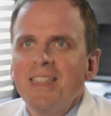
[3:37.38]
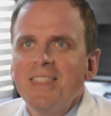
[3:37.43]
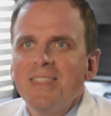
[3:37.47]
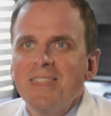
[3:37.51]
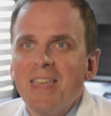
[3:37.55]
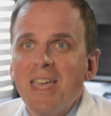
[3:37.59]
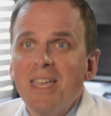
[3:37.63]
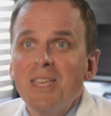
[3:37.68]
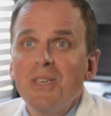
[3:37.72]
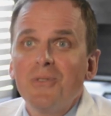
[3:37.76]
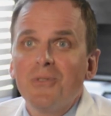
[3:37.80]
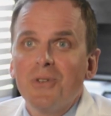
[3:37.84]

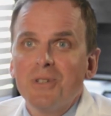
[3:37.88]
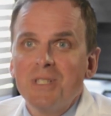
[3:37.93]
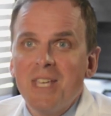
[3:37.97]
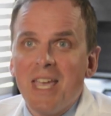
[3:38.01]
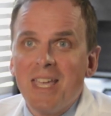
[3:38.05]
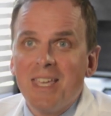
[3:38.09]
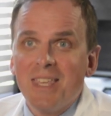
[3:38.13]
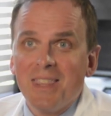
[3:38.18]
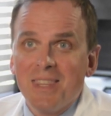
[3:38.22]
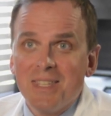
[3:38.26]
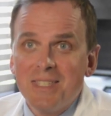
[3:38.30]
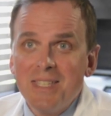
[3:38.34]
Thank you for
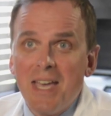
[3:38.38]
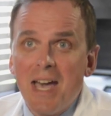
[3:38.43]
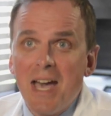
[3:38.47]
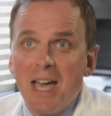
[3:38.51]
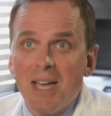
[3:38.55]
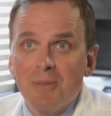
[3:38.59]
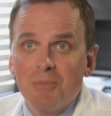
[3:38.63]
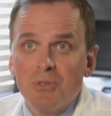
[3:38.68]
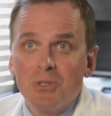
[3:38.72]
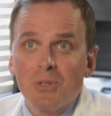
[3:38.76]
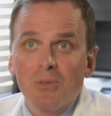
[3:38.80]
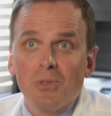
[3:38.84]
taking the
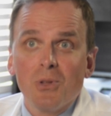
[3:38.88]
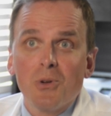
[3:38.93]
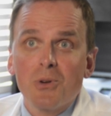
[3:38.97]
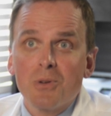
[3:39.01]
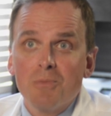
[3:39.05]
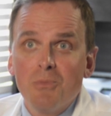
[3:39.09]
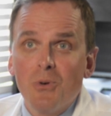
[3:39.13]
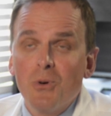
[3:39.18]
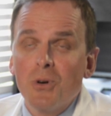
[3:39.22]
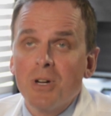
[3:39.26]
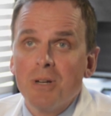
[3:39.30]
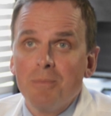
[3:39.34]
time to
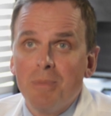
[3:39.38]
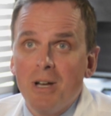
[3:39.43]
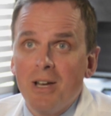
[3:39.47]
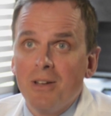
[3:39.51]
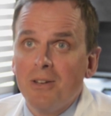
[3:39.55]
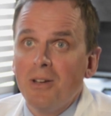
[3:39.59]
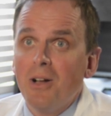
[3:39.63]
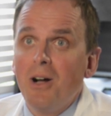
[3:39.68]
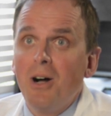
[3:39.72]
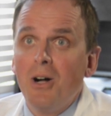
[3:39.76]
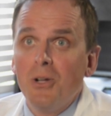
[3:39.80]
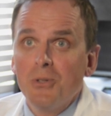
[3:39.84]
learn more
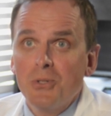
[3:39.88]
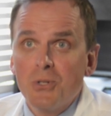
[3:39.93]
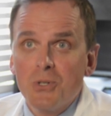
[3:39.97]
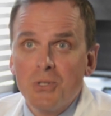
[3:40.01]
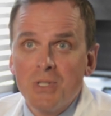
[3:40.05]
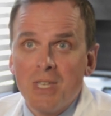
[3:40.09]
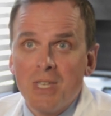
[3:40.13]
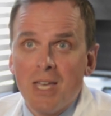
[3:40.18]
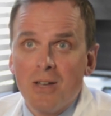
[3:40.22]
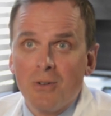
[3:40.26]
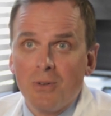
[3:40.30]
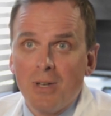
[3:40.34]
about
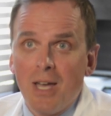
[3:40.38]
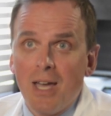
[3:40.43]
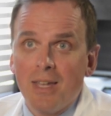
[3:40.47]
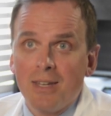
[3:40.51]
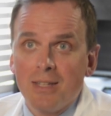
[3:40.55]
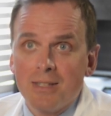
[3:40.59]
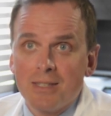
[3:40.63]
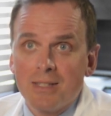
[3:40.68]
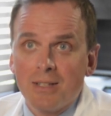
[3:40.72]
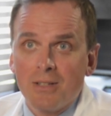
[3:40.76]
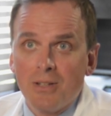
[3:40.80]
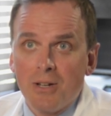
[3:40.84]
ultrasound-guided
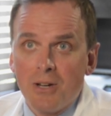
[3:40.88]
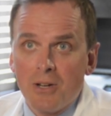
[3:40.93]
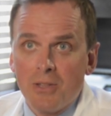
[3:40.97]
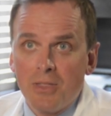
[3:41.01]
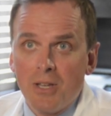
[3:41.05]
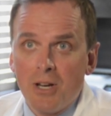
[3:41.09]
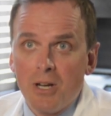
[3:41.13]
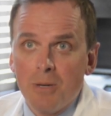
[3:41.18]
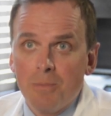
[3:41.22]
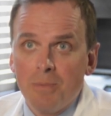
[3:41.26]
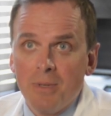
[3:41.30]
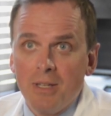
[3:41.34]

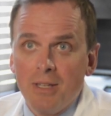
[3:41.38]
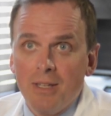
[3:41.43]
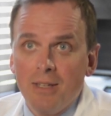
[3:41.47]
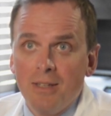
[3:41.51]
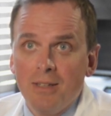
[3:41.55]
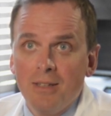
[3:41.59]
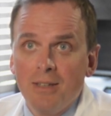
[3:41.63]
sclerotherapy.